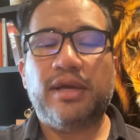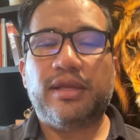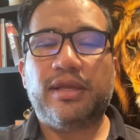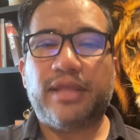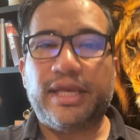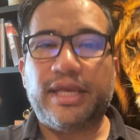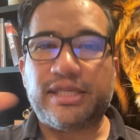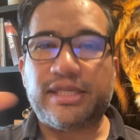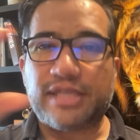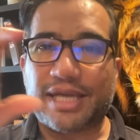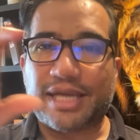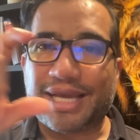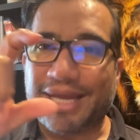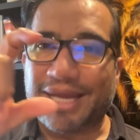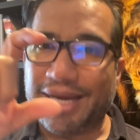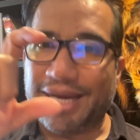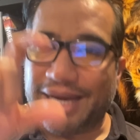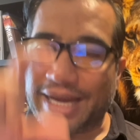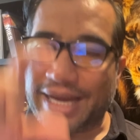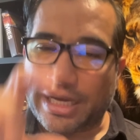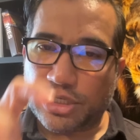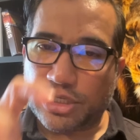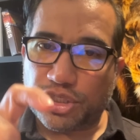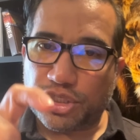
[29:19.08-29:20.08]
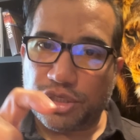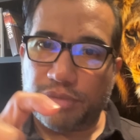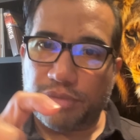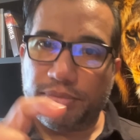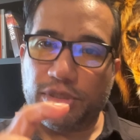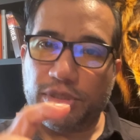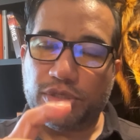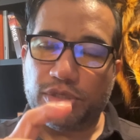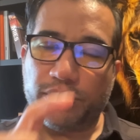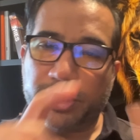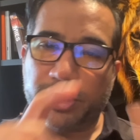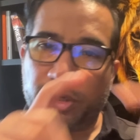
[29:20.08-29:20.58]
There's a connection
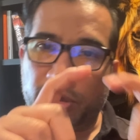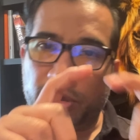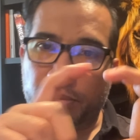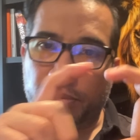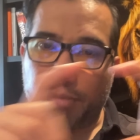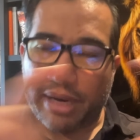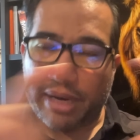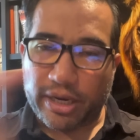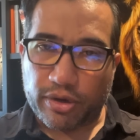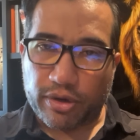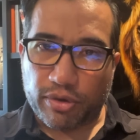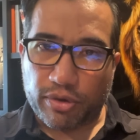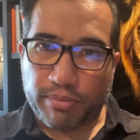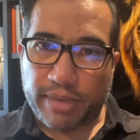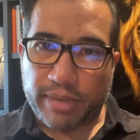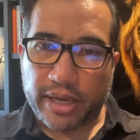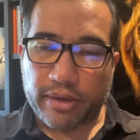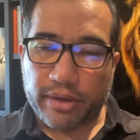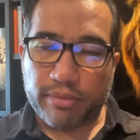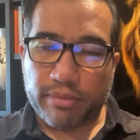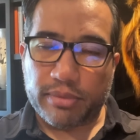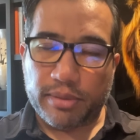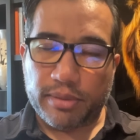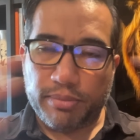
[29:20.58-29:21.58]
between your microbiome,